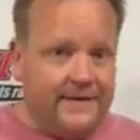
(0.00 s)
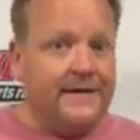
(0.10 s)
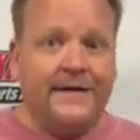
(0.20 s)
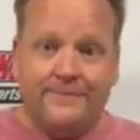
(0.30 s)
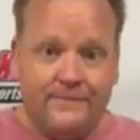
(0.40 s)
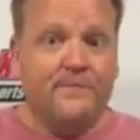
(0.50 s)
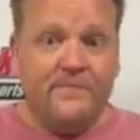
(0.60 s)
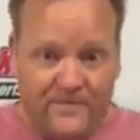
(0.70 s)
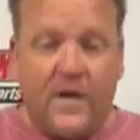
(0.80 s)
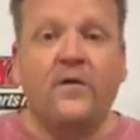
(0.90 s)
Uh,
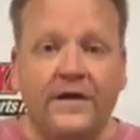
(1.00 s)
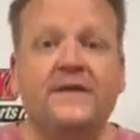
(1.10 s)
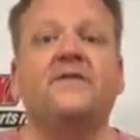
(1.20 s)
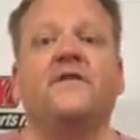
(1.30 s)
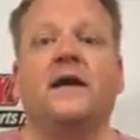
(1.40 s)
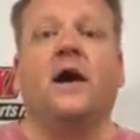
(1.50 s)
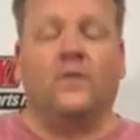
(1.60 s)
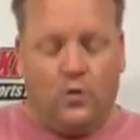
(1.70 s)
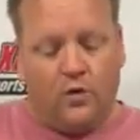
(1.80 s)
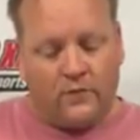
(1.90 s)
fairly
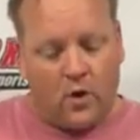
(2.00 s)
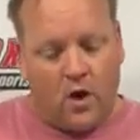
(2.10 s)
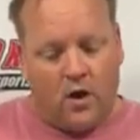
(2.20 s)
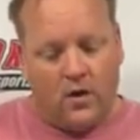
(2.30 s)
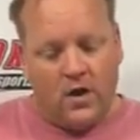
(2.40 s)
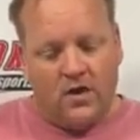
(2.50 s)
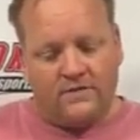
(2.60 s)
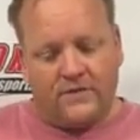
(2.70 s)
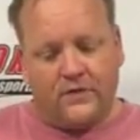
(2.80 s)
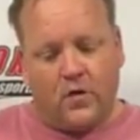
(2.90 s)
difficult overall
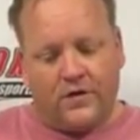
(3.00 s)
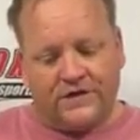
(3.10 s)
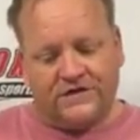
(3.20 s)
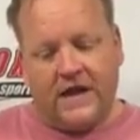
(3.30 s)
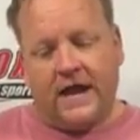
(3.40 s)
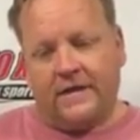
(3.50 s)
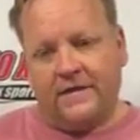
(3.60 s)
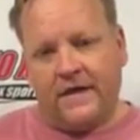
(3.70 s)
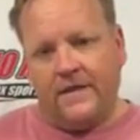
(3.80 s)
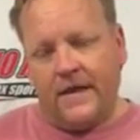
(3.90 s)
for Florida State.
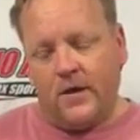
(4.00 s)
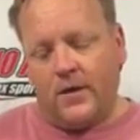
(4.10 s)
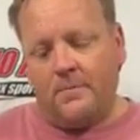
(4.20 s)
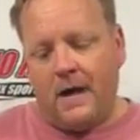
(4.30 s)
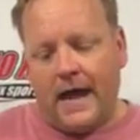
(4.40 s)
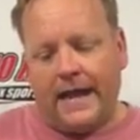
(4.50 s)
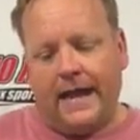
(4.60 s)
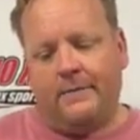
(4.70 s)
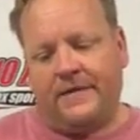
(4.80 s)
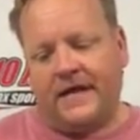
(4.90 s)
Then they go to
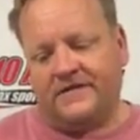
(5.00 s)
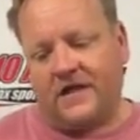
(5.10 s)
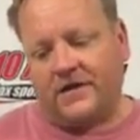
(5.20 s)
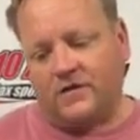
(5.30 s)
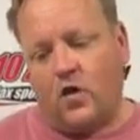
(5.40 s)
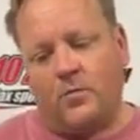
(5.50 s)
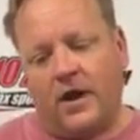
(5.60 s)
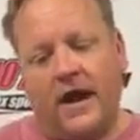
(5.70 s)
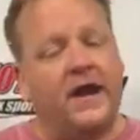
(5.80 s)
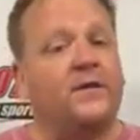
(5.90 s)
Miami. That is
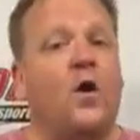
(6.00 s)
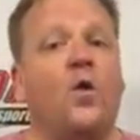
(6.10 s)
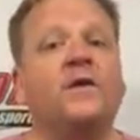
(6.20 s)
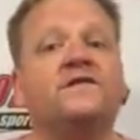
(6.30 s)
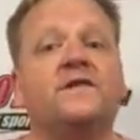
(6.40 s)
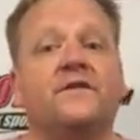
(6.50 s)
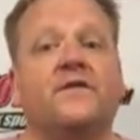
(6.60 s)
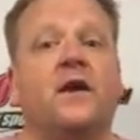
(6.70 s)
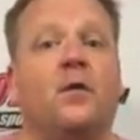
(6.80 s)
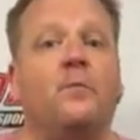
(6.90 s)
October 8th. Always a
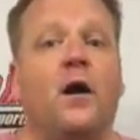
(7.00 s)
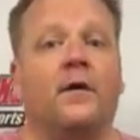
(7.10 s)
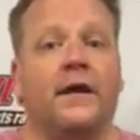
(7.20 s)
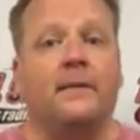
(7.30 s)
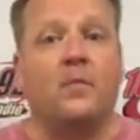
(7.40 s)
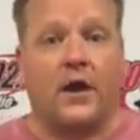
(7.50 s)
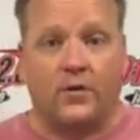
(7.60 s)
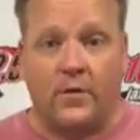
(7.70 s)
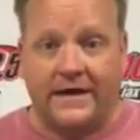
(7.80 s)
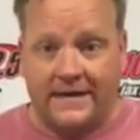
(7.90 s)
difficult ball game.
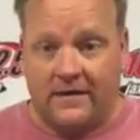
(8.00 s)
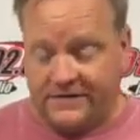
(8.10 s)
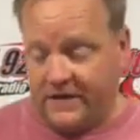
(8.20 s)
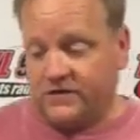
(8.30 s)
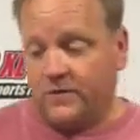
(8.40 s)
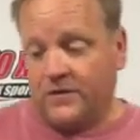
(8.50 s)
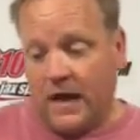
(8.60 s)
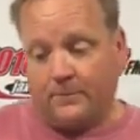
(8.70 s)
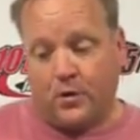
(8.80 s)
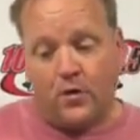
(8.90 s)
Mark Richt now takes over
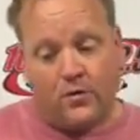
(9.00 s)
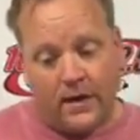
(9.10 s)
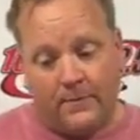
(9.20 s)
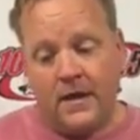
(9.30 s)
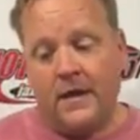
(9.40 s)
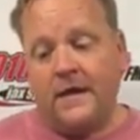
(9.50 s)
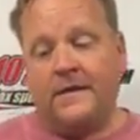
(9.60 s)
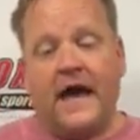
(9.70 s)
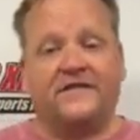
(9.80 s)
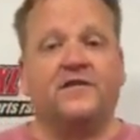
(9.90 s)
that program.
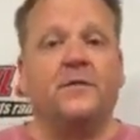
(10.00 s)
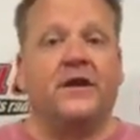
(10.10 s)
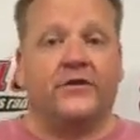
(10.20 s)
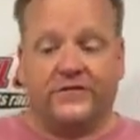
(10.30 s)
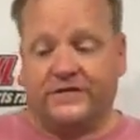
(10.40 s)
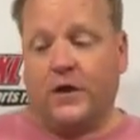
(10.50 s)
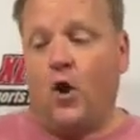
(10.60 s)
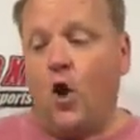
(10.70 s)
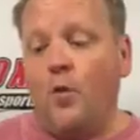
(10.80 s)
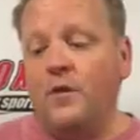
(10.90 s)
That should be interesting.
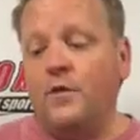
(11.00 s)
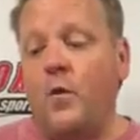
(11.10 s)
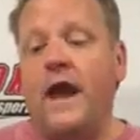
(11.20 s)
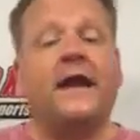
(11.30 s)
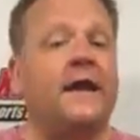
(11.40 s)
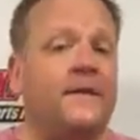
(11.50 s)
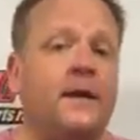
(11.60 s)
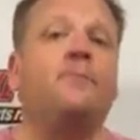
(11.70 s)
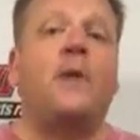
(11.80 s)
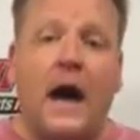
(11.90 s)
Home with Wake and
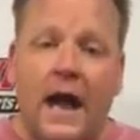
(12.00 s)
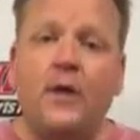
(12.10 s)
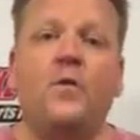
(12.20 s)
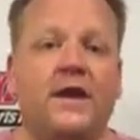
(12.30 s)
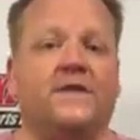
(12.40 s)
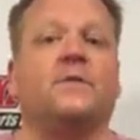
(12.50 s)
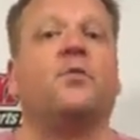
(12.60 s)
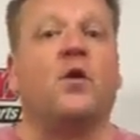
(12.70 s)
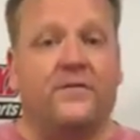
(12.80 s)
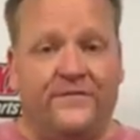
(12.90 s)
then a bye week at the
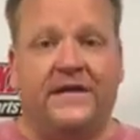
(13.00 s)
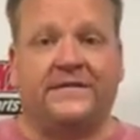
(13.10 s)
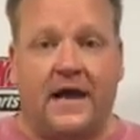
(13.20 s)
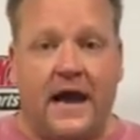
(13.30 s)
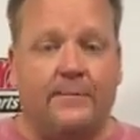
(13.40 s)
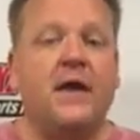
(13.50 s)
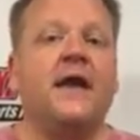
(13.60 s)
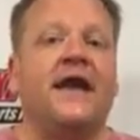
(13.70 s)
perfect time.